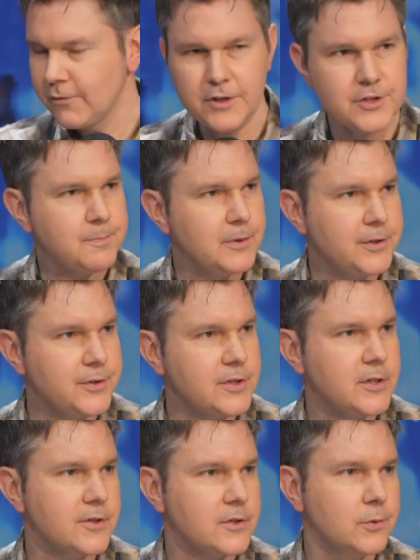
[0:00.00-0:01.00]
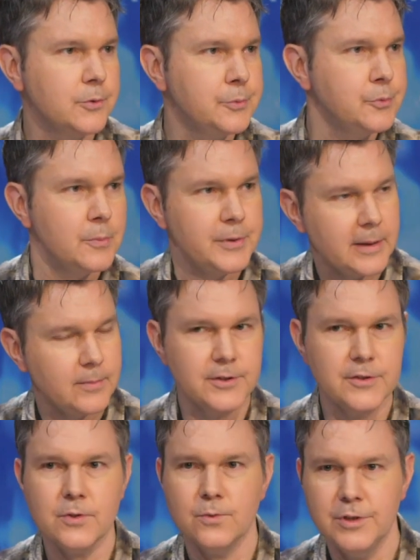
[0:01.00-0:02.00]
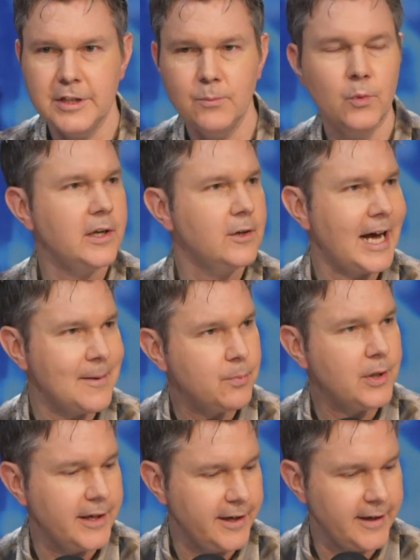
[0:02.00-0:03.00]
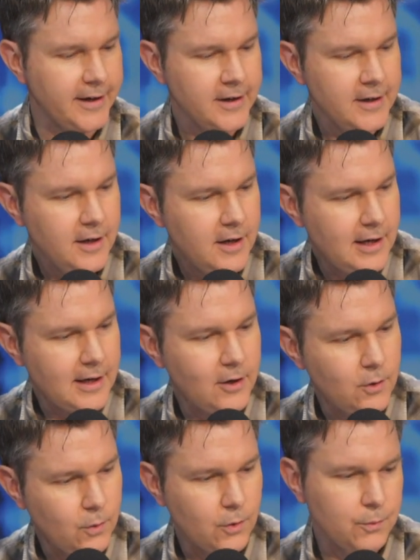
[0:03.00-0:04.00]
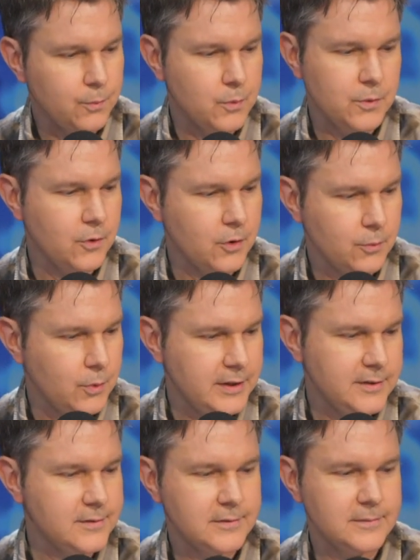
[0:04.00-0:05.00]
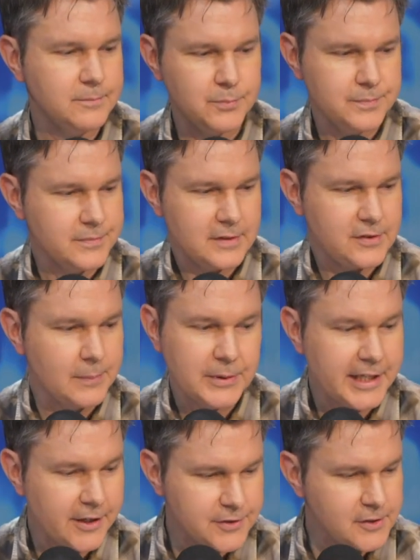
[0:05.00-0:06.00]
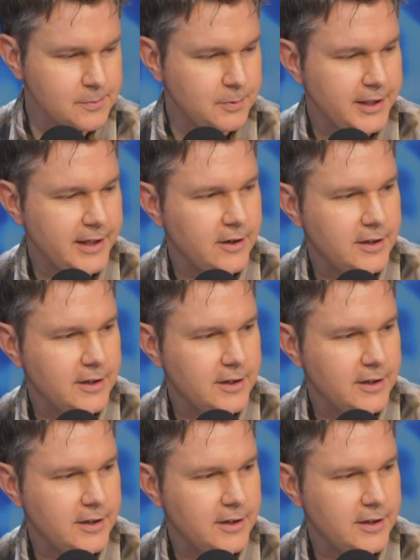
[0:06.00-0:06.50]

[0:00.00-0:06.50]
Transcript: of our splitters here, so we'll be able to stream what I'm playing or what somebody else is playing